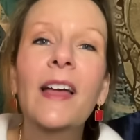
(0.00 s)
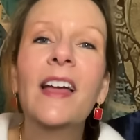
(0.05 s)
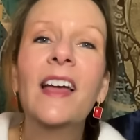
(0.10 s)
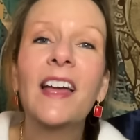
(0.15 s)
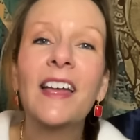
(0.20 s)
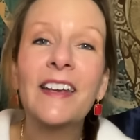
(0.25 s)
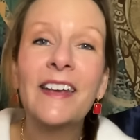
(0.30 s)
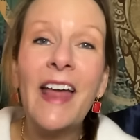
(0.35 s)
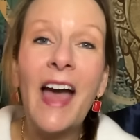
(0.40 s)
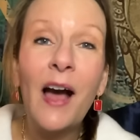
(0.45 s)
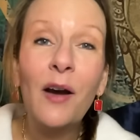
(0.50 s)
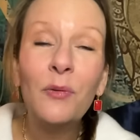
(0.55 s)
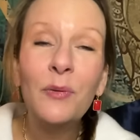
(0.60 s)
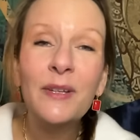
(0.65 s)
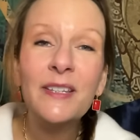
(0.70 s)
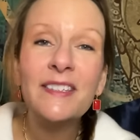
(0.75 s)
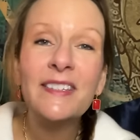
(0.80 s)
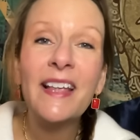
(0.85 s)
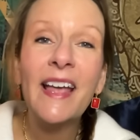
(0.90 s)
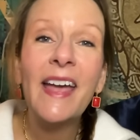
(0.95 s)
And now we
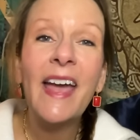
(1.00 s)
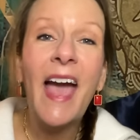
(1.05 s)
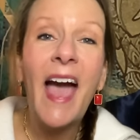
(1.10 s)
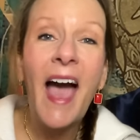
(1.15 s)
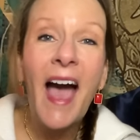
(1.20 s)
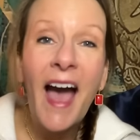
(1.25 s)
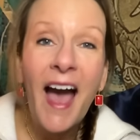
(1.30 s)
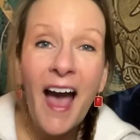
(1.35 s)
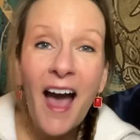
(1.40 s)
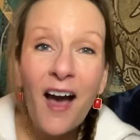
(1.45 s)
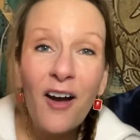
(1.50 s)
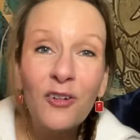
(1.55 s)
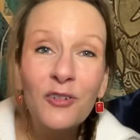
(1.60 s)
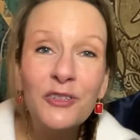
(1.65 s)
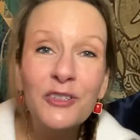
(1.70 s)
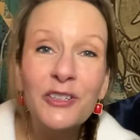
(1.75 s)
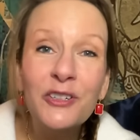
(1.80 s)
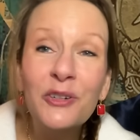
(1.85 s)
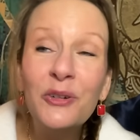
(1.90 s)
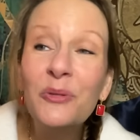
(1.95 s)
say, how
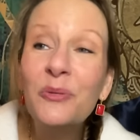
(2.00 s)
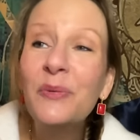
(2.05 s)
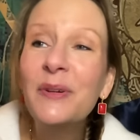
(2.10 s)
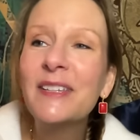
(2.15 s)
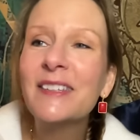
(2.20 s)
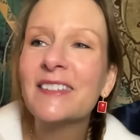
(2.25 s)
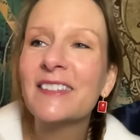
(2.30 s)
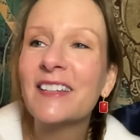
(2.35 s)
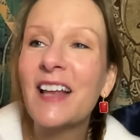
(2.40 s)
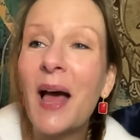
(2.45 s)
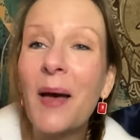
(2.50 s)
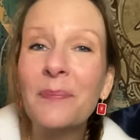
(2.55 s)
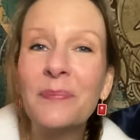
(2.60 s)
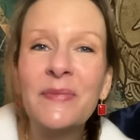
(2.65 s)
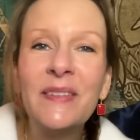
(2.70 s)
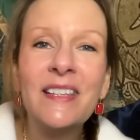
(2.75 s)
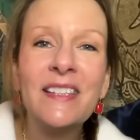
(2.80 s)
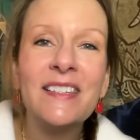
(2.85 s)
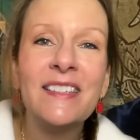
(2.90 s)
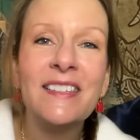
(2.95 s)
do we stop
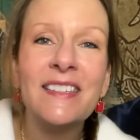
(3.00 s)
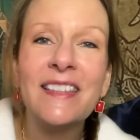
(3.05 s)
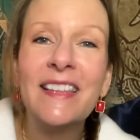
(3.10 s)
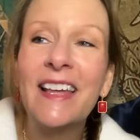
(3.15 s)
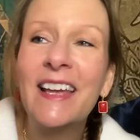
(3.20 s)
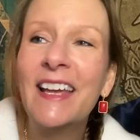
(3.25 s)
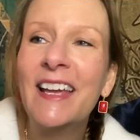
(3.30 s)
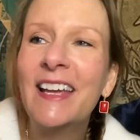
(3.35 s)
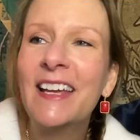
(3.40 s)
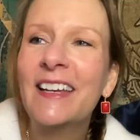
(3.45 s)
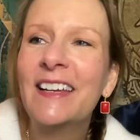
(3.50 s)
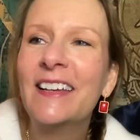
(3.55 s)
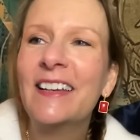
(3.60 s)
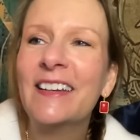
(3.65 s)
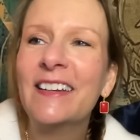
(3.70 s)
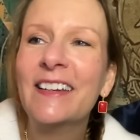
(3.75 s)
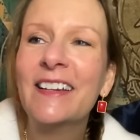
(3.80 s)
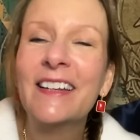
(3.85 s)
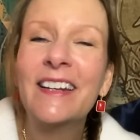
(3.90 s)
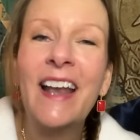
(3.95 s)
this
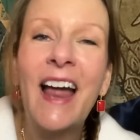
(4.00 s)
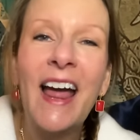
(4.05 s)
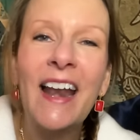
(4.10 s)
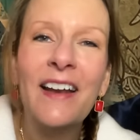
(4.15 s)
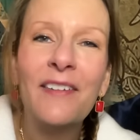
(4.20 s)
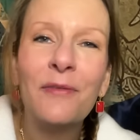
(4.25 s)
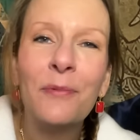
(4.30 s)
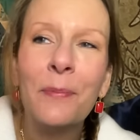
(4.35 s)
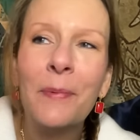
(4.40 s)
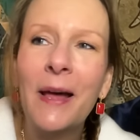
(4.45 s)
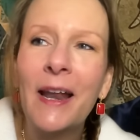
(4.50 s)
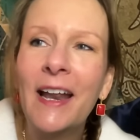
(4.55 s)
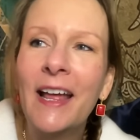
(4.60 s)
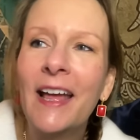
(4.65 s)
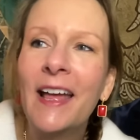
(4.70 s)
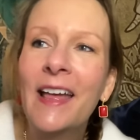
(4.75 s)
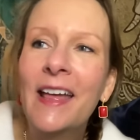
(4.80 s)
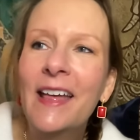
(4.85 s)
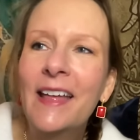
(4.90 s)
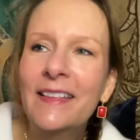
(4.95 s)
thing? Good night, everybody.
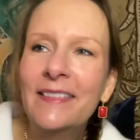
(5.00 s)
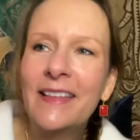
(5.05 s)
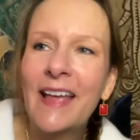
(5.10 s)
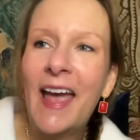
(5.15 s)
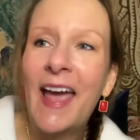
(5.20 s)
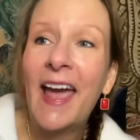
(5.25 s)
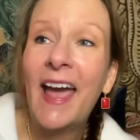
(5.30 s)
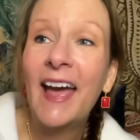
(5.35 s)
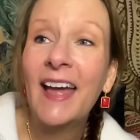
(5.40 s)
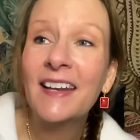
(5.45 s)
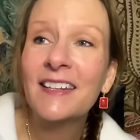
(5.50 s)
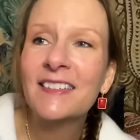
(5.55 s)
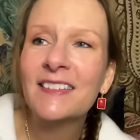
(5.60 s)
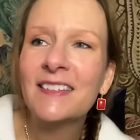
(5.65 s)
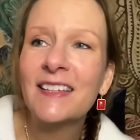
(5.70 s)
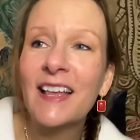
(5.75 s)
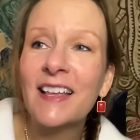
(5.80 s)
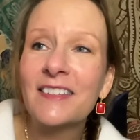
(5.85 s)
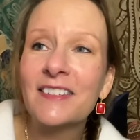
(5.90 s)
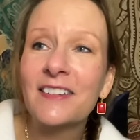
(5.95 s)
The hand
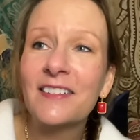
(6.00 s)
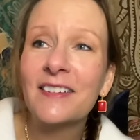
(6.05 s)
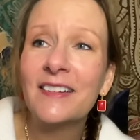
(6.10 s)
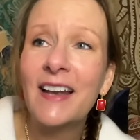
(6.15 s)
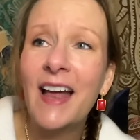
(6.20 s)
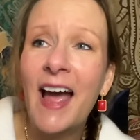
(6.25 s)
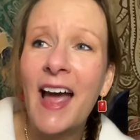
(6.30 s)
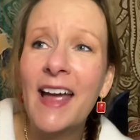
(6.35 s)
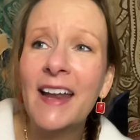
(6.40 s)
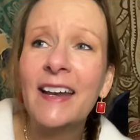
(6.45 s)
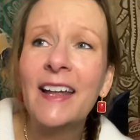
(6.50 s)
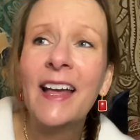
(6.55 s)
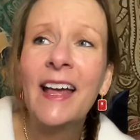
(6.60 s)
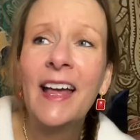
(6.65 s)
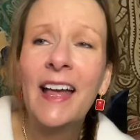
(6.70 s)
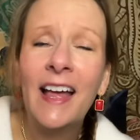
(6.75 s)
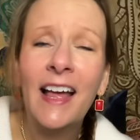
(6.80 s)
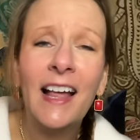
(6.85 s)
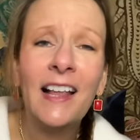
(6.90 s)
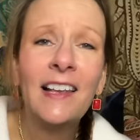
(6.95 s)
says good night.
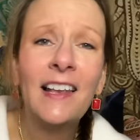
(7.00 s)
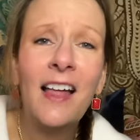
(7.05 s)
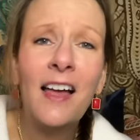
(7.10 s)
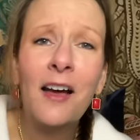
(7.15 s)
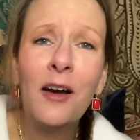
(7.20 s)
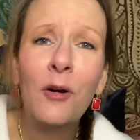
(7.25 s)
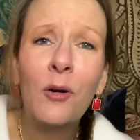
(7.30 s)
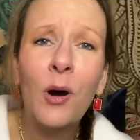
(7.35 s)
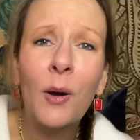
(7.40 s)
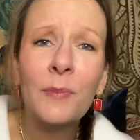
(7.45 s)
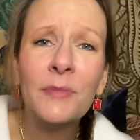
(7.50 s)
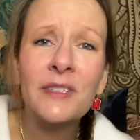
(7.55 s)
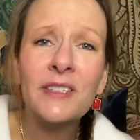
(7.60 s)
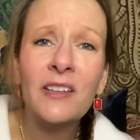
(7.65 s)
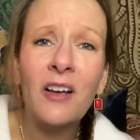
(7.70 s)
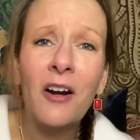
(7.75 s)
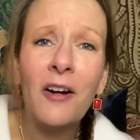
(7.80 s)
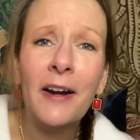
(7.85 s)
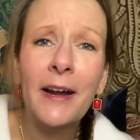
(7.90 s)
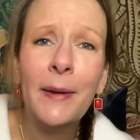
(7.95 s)
Hello, I'm
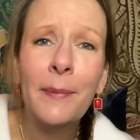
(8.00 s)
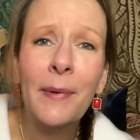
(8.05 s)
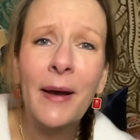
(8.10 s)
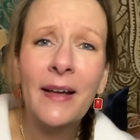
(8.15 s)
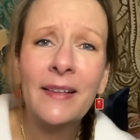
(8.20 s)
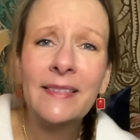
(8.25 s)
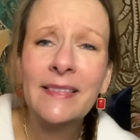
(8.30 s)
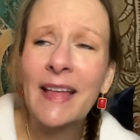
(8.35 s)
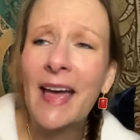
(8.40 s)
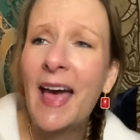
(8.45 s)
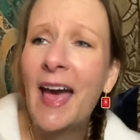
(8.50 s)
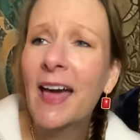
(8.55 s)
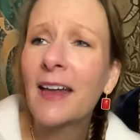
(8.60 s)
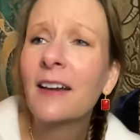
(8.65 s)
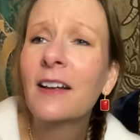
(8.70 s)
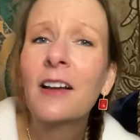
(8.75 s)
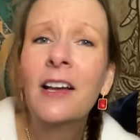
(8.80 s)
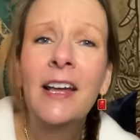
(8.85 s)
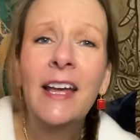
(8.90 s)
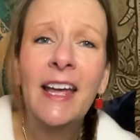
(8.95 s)
sorry about that.
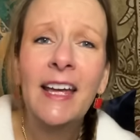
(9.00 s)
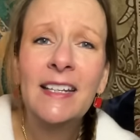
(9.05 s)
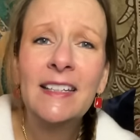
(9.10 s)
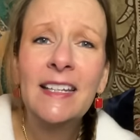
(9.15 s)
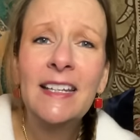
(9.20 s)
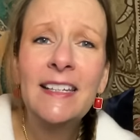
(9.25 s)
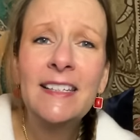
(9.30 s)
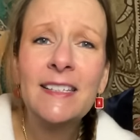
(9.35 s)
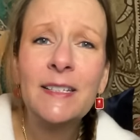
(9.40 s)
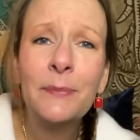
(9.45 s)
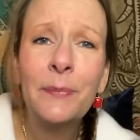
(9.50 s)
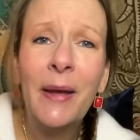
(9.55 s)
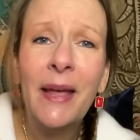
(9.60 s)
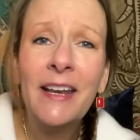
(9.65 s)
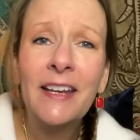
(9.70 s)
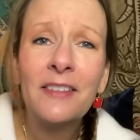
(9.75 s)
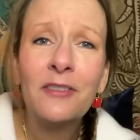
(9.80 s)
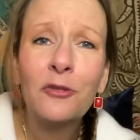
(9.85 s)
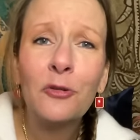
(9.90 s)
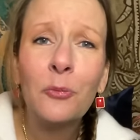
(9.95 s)
At least it made
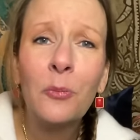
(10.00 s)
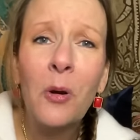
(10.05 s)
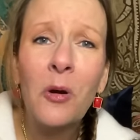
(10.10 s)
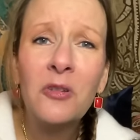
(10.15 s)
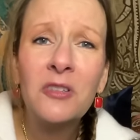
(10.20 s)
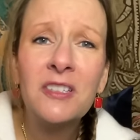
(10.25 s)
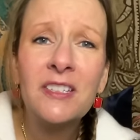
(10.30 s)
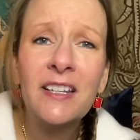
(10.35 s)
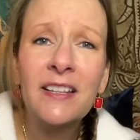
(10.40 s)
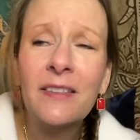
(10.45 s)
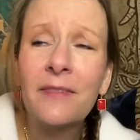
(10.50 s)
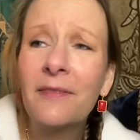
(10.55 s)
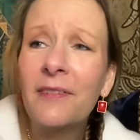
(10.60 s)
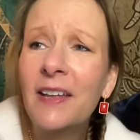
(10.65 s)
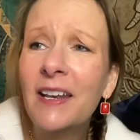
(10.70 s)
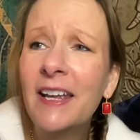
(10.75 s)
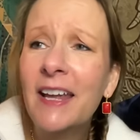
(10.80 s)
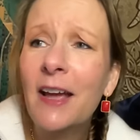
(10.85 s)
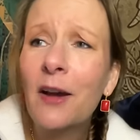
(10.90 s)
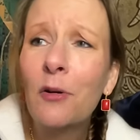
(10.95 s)
it through most of the
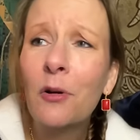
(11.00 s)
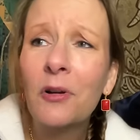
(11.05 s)
video.